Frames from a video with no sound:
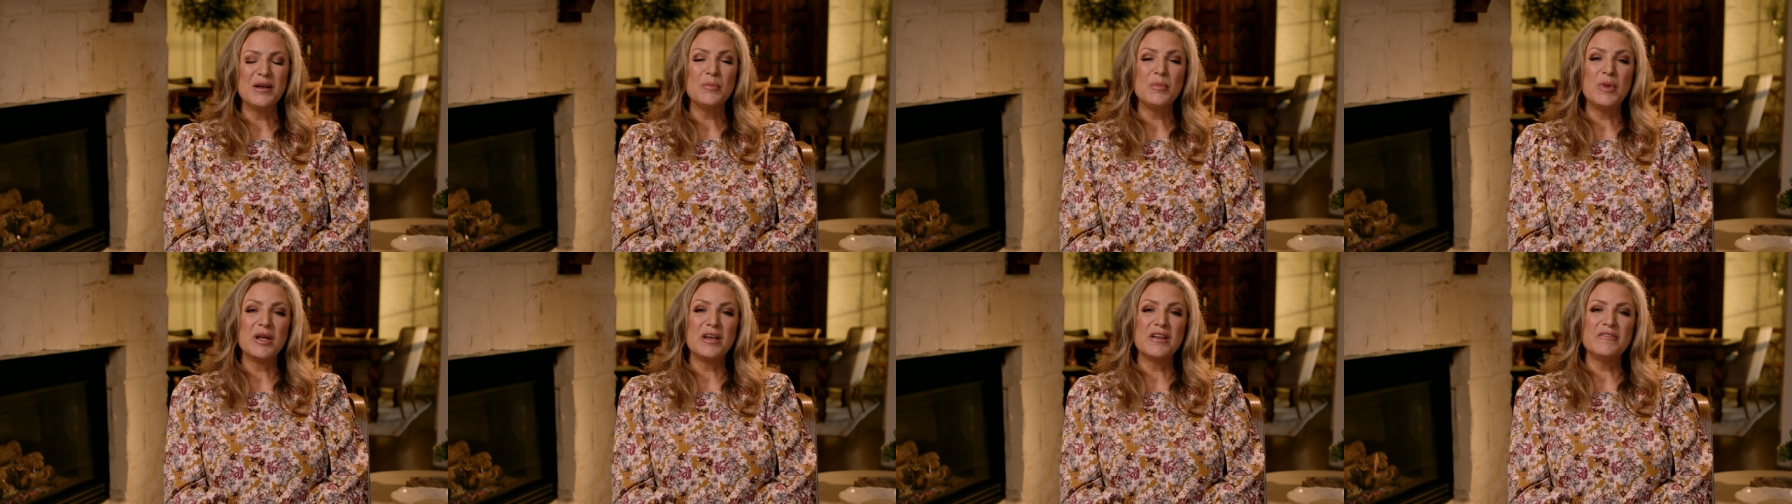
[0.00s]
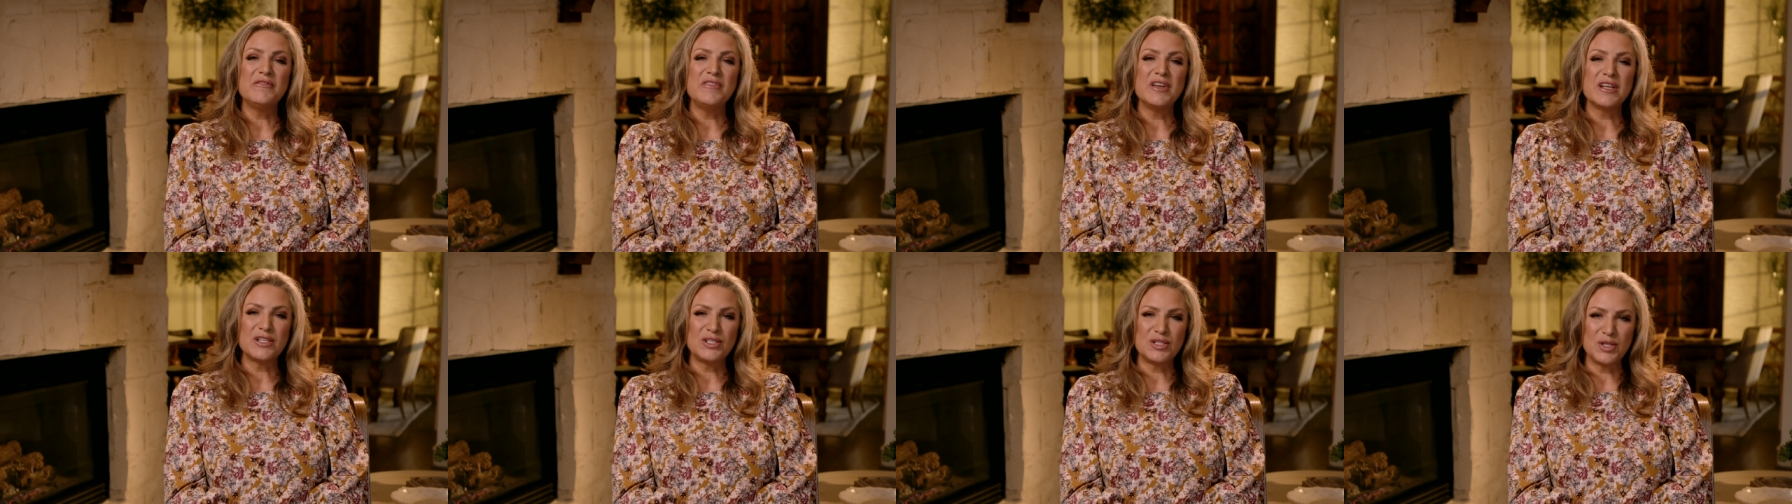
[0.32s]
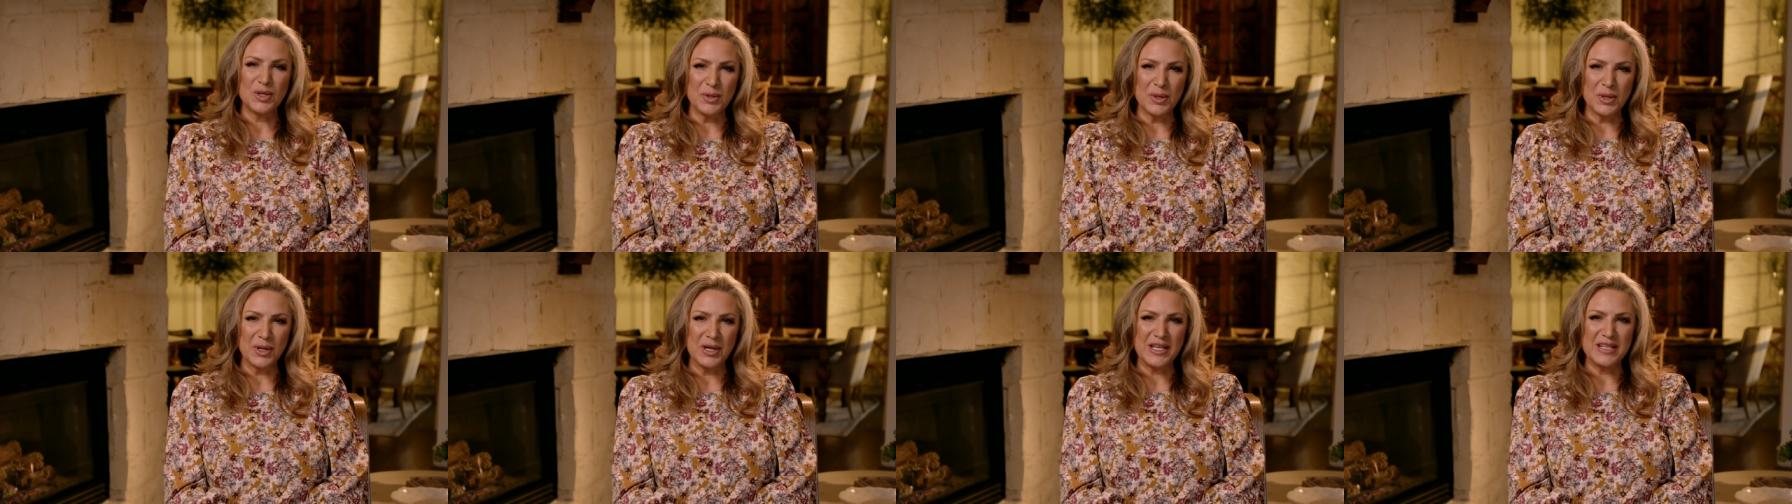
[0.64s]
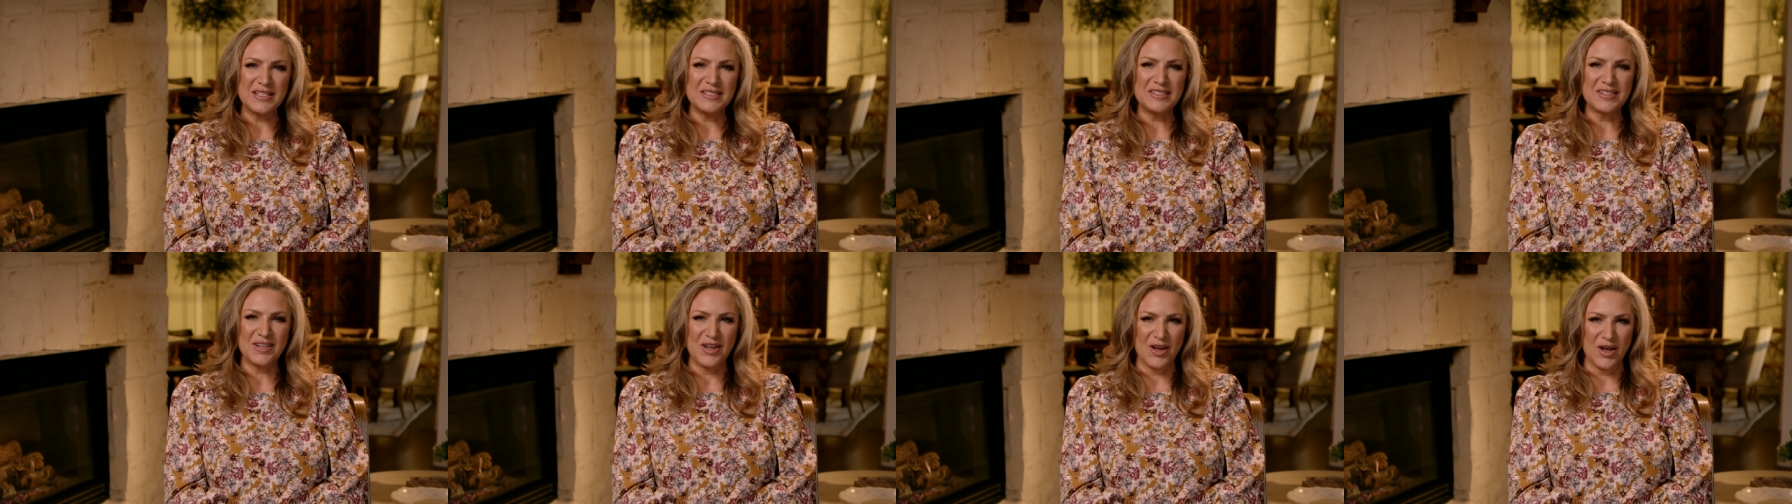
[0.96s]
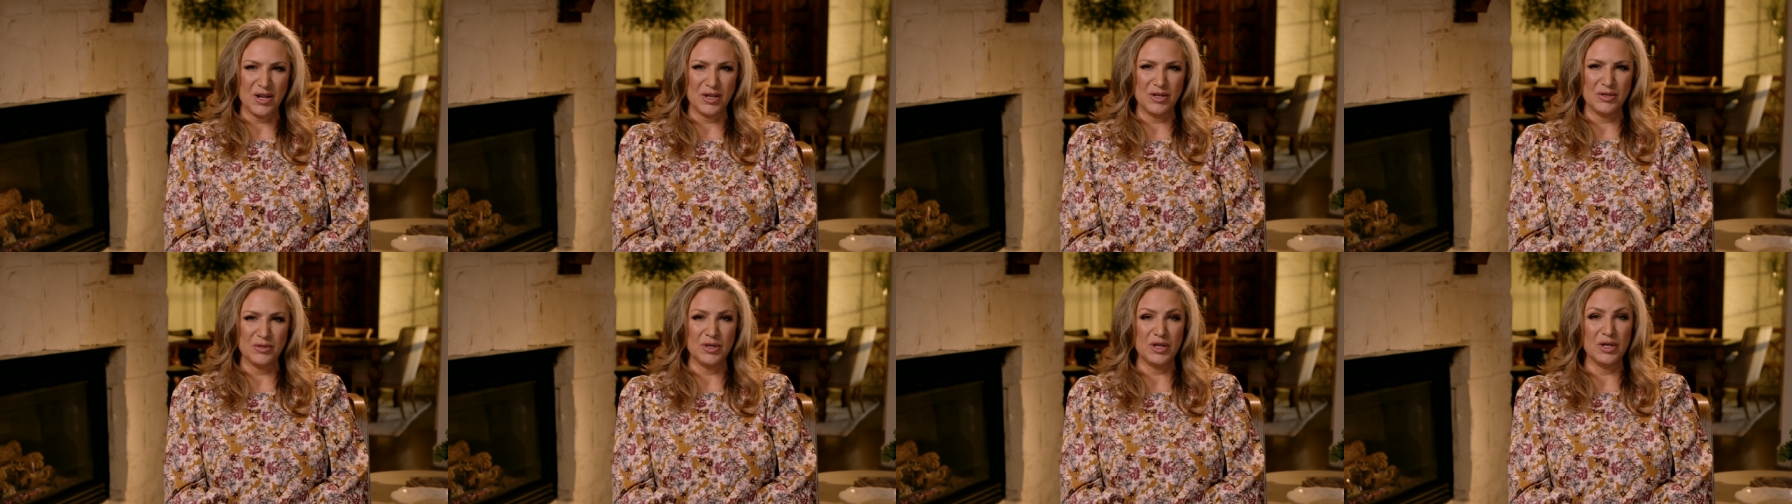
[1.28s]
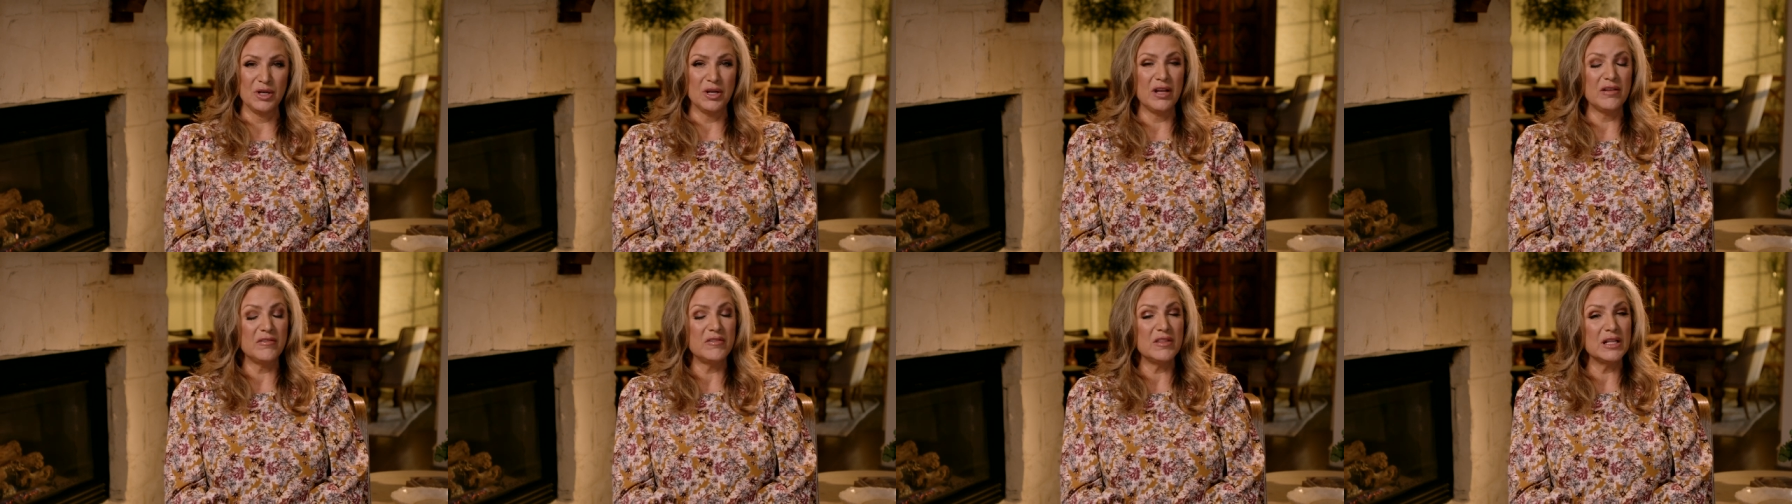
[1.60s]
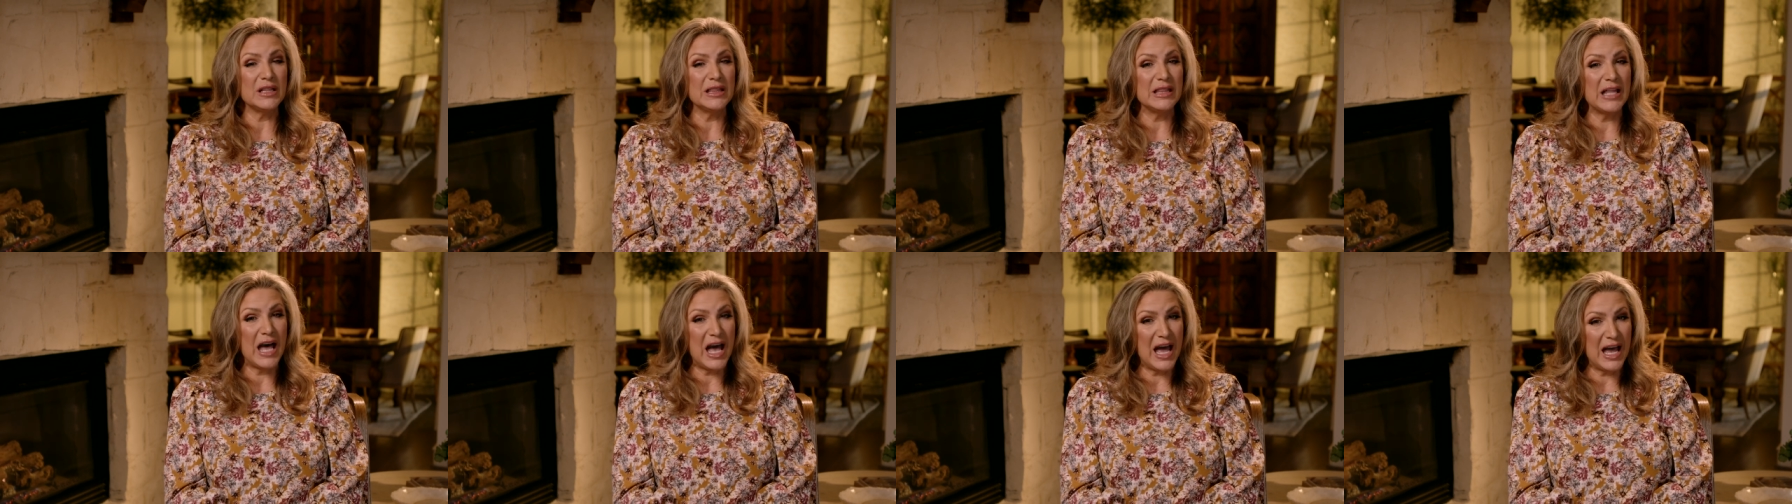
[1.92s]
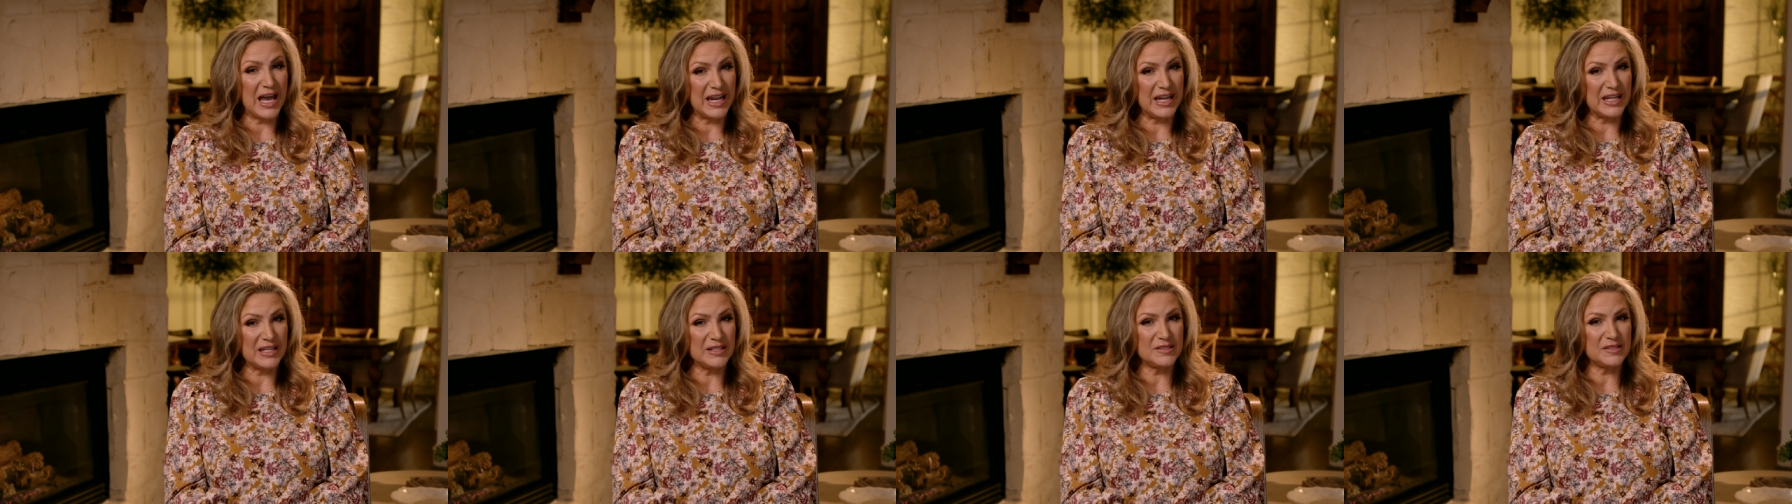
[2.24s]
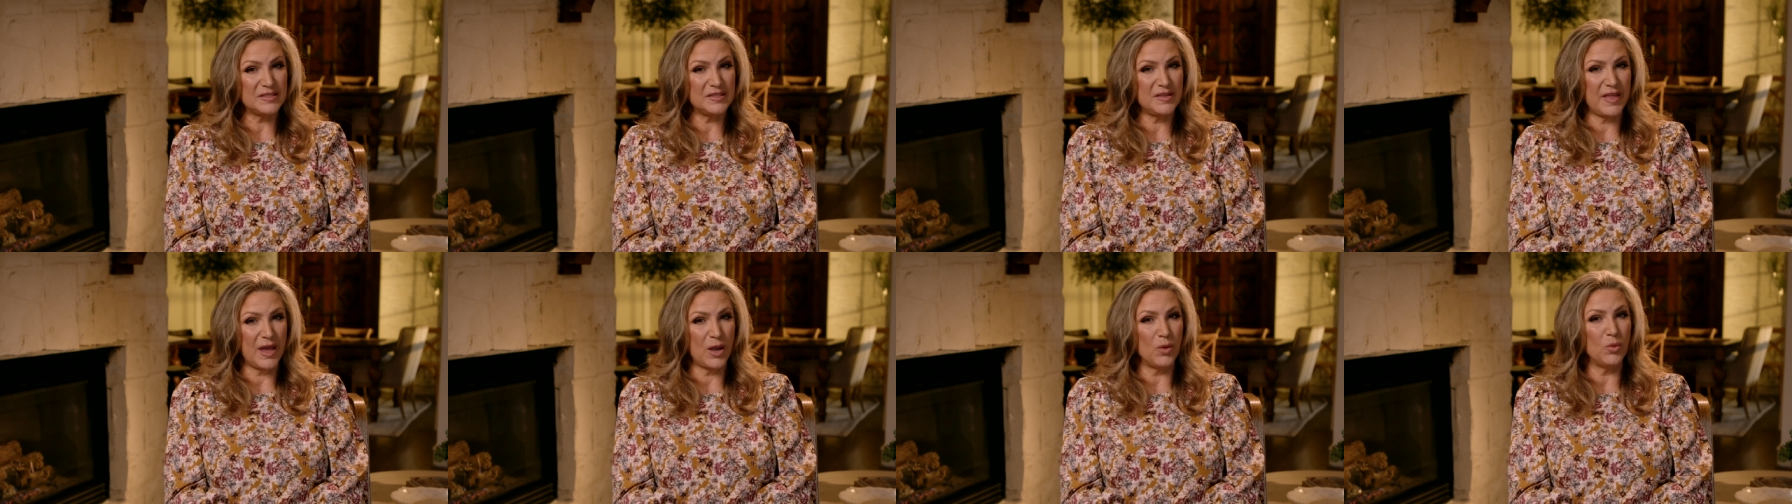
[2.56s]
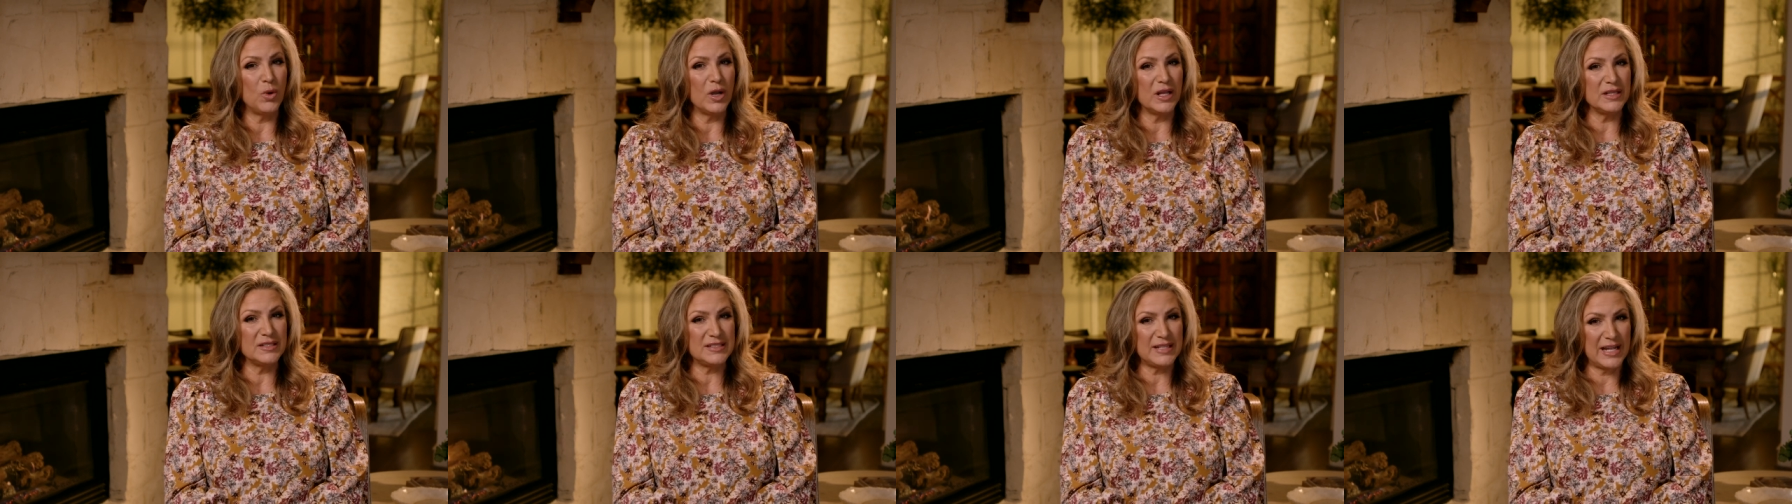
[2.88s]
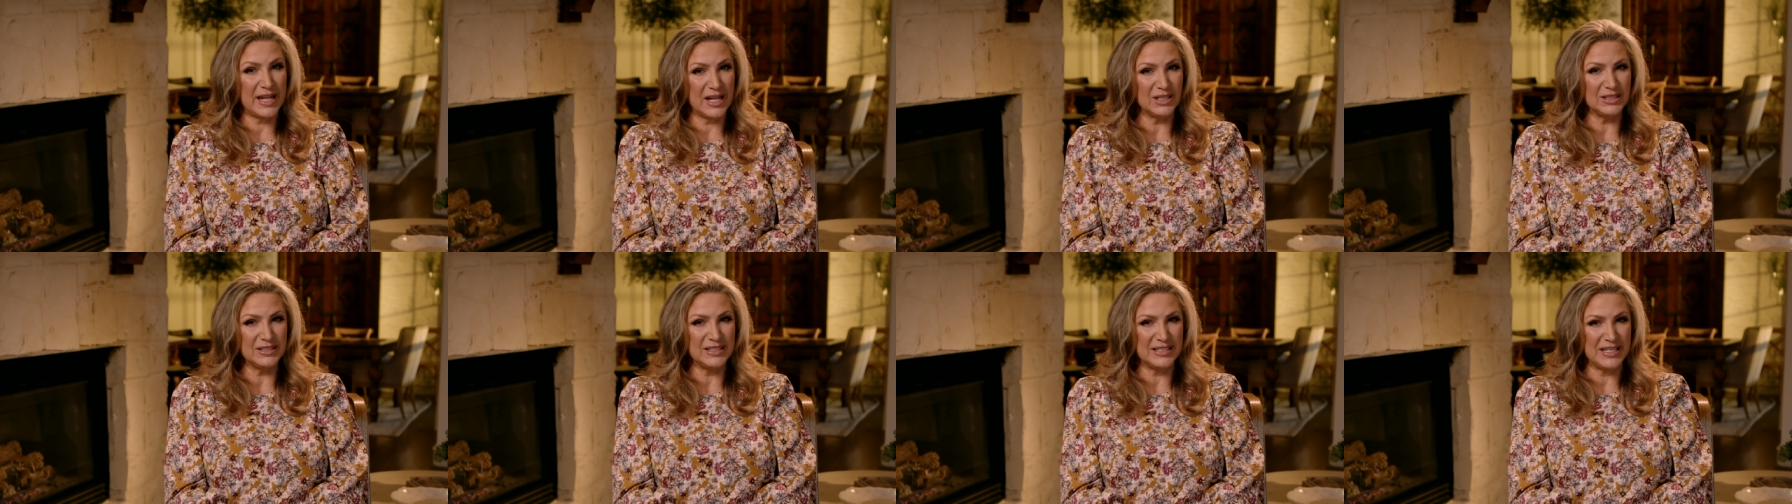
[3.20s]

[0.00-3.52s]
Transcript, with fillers: but a victorious conqueror of the lies that once held